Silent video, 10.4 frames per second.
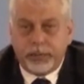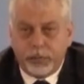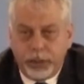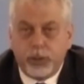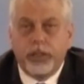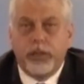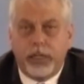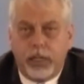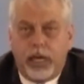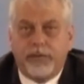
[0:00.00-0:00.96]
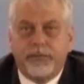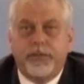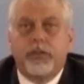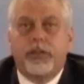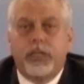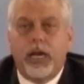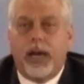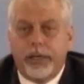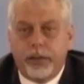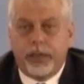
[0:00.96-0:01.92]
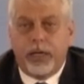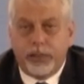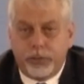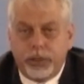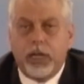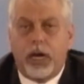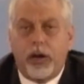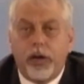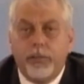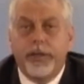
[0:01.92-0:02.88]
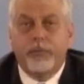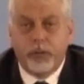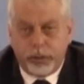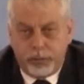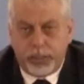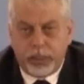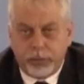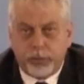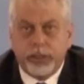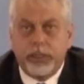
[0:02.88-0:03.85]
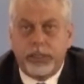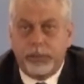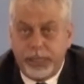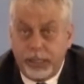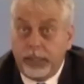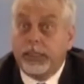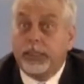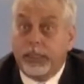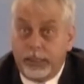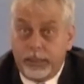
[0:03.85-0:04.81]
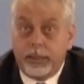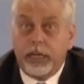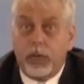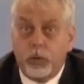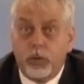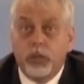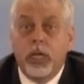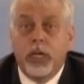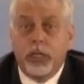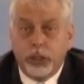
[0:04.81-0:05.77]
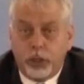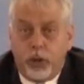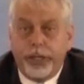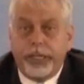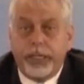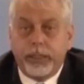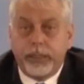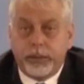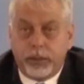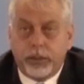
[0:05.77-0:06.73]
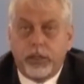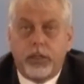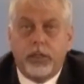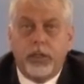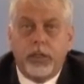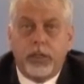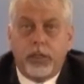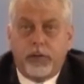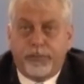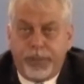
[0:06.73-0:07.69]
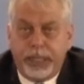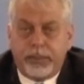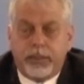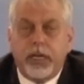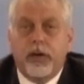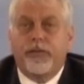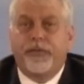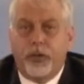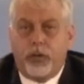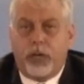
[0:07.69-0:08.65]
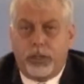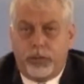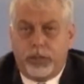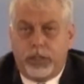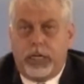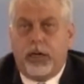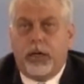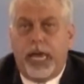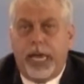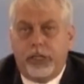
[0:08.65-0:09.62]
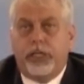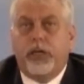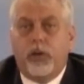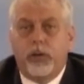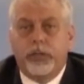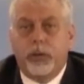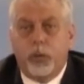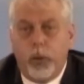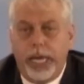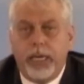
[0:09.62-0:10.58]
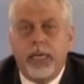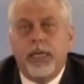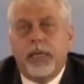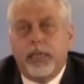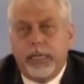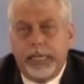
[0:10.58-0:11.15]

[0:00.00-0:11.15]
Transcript: And we would love to see other countries, Arab and Muslim countries in the Middle East and in the entire world, joining the circle of peace. There are a few countries that are actually on the way